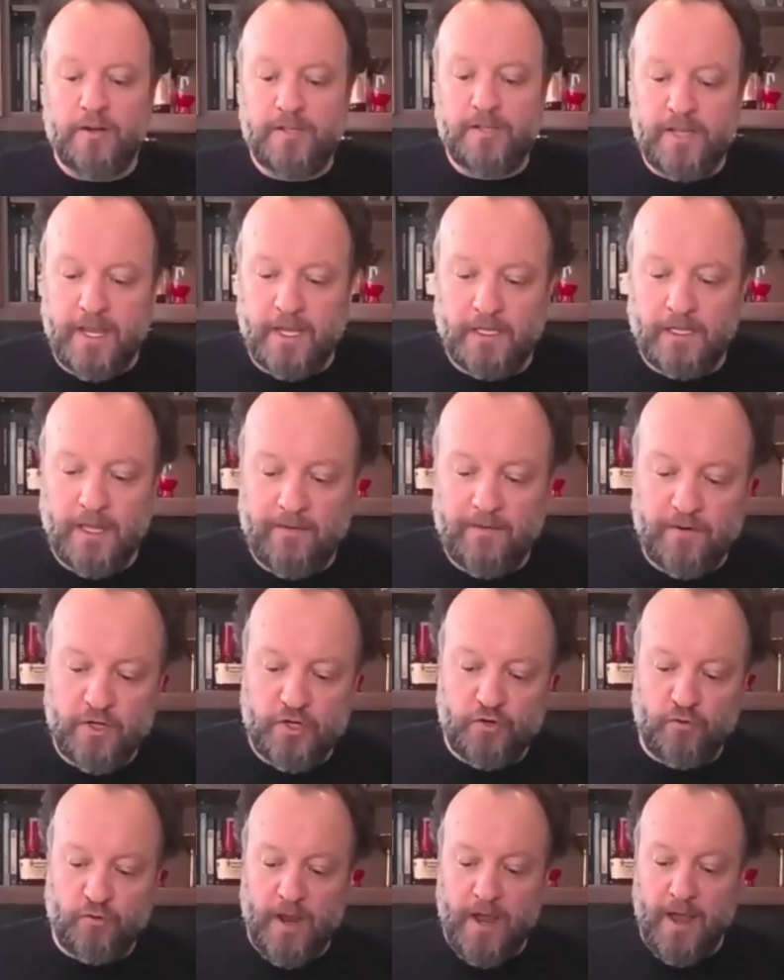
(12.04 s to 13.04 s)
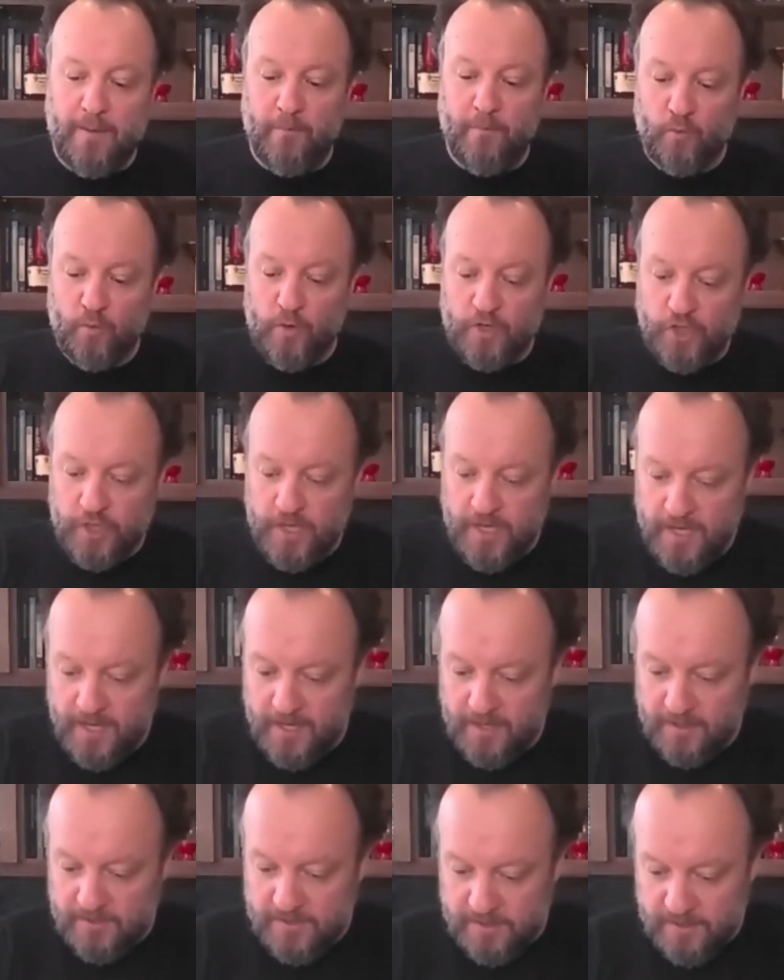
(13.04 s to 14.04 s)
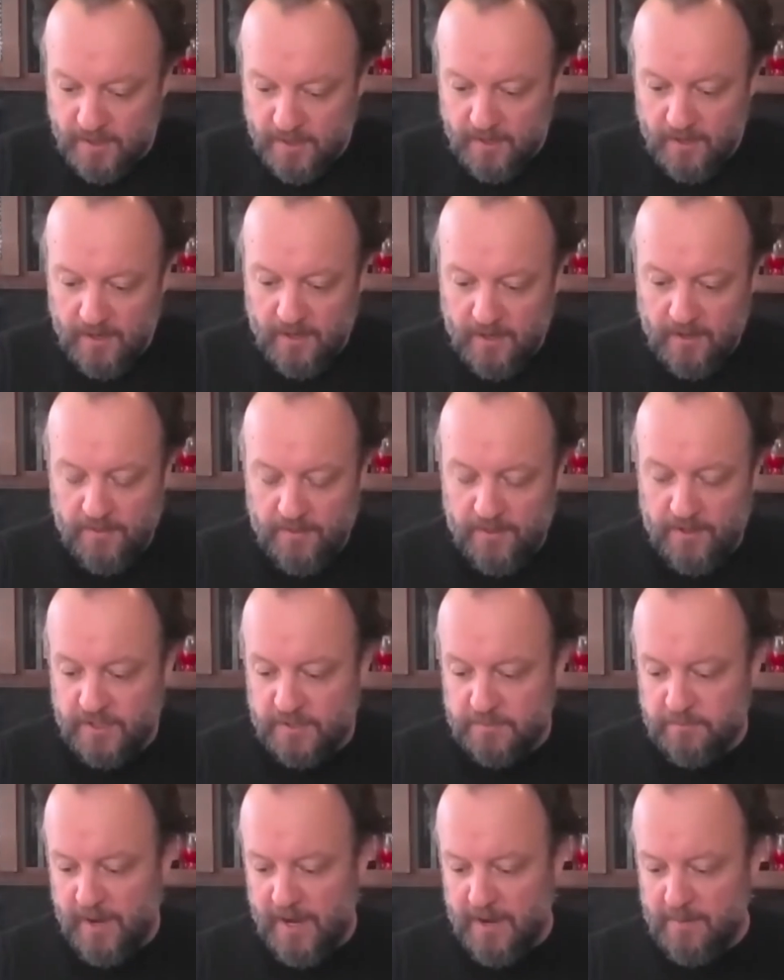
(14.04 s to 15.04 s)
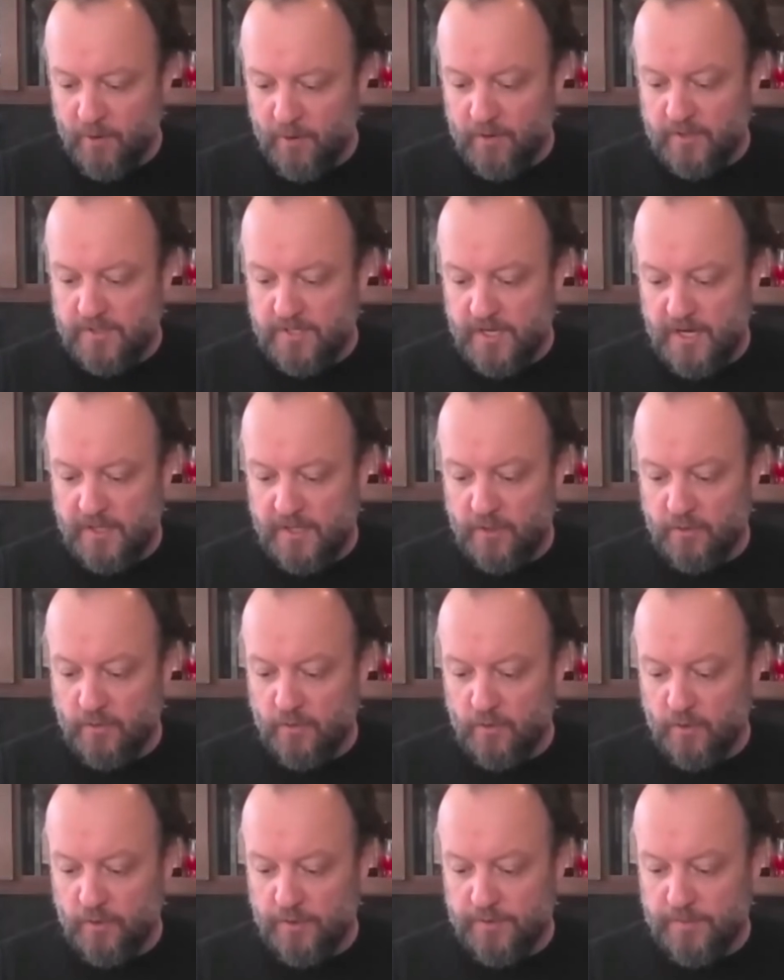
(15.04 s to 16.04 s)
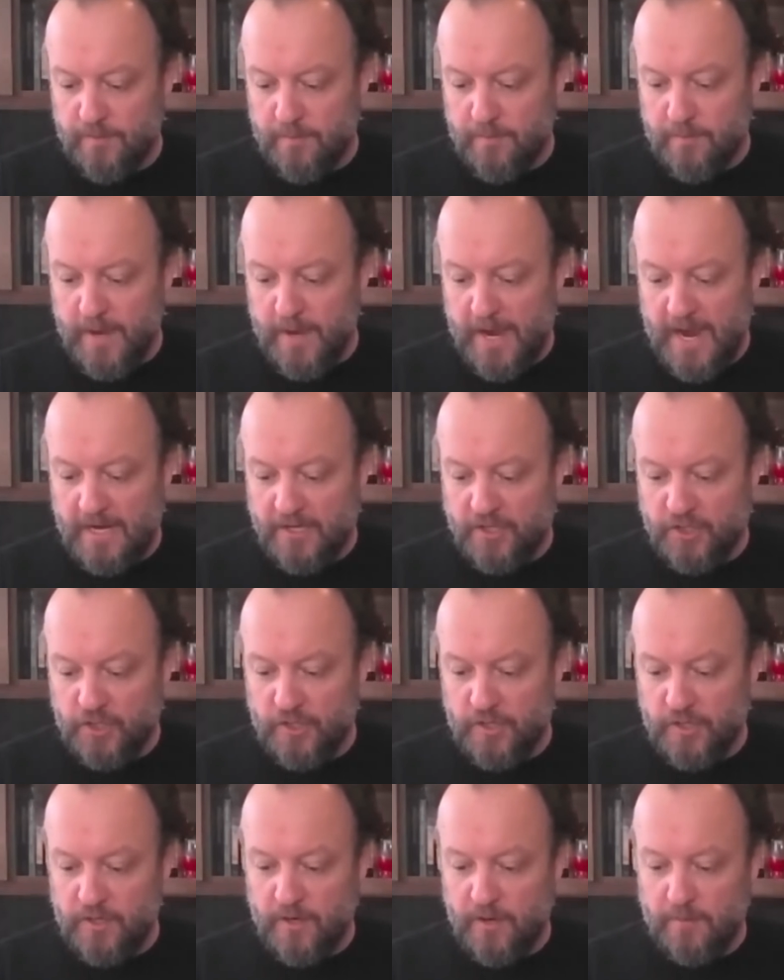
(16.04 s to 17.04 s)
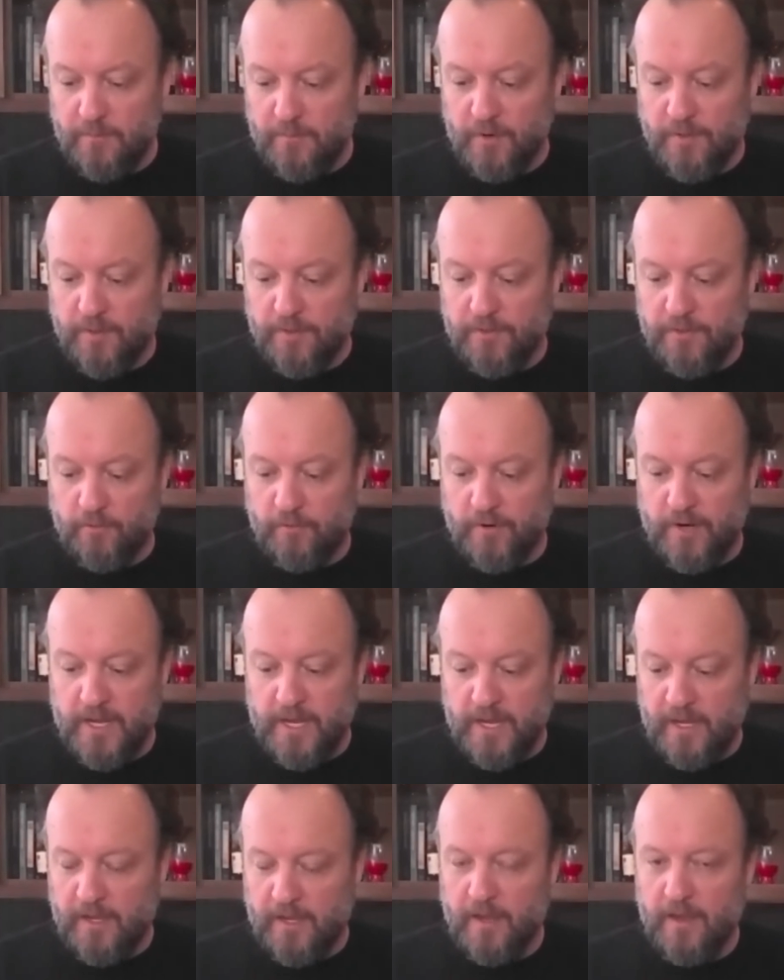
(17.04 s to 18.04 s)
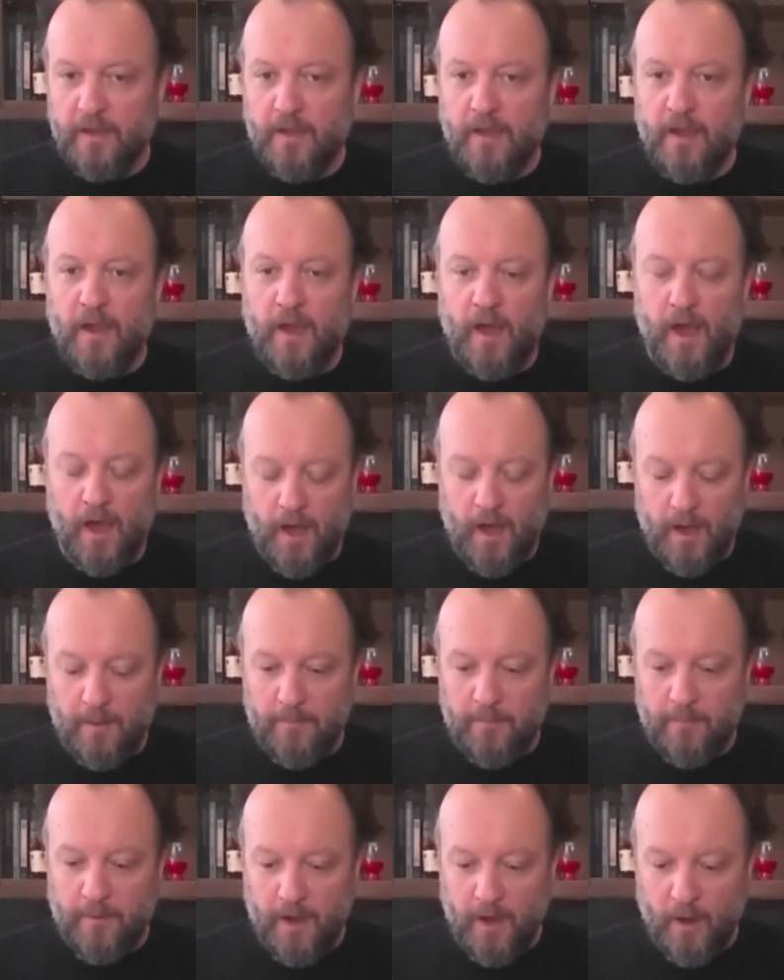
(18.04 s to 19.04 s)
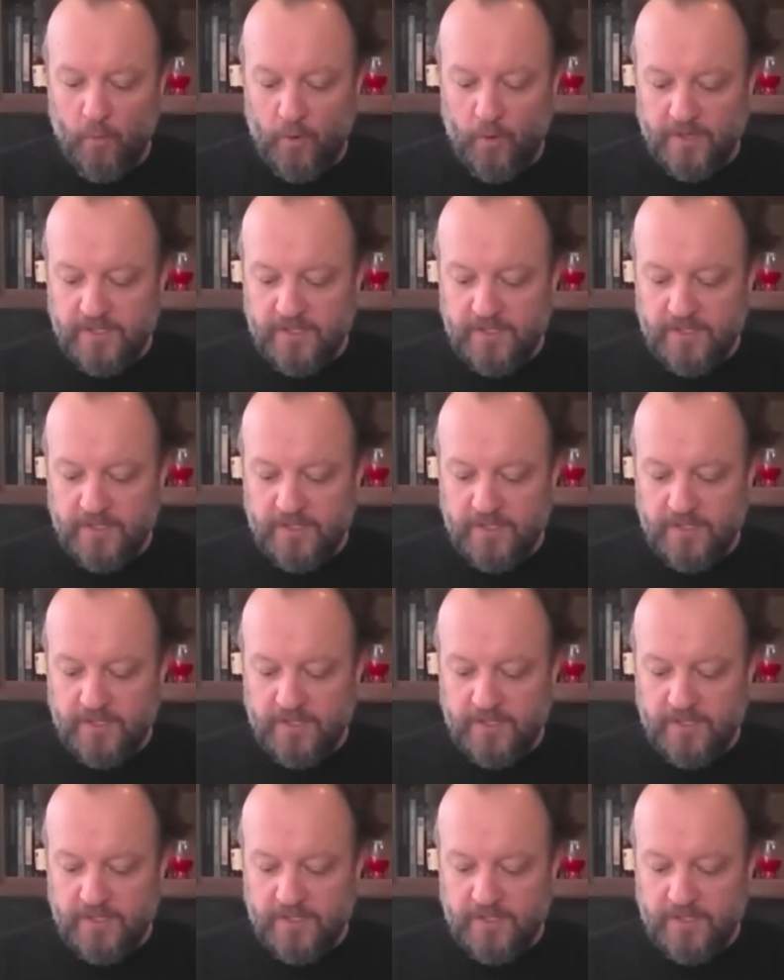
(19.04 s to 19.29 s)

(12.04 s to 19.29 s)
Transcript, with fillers: our day 11 dram, which is the Speyburn 10 year old batch number three. Um, like, a bad,